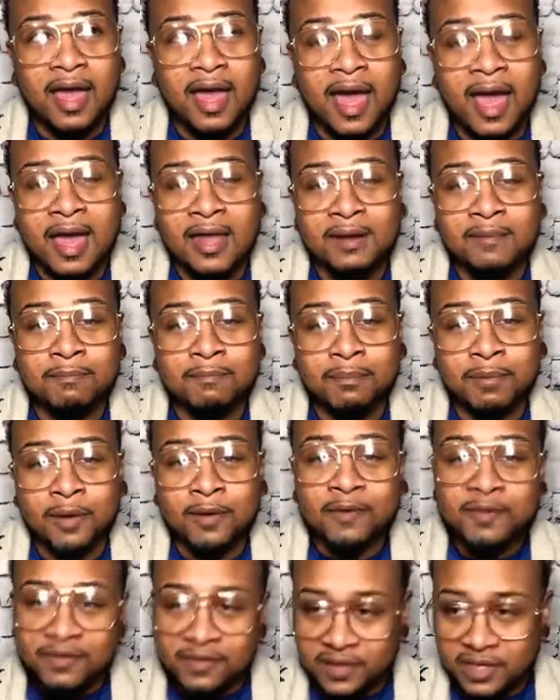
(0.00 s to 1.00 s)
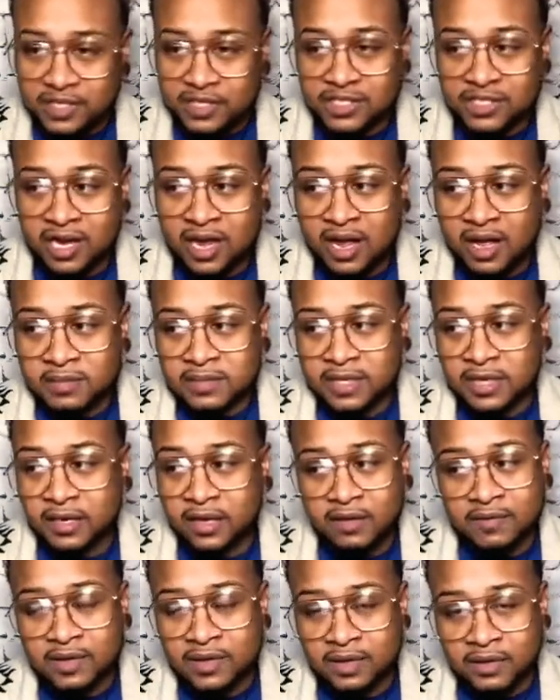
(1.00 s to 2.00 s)
at both of these jobs, and
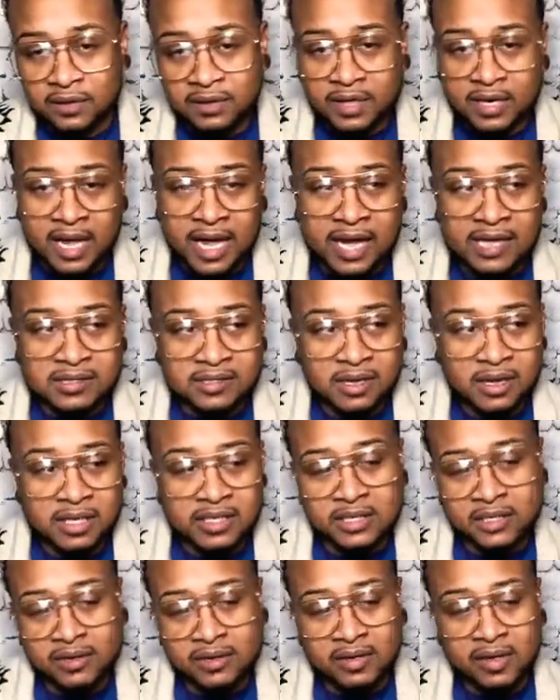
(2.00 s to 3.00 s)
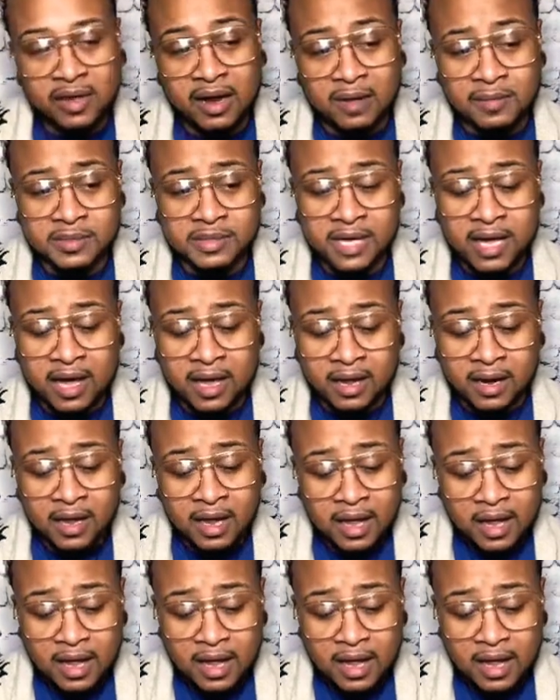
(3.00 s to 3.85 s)
even though the last call center I was at,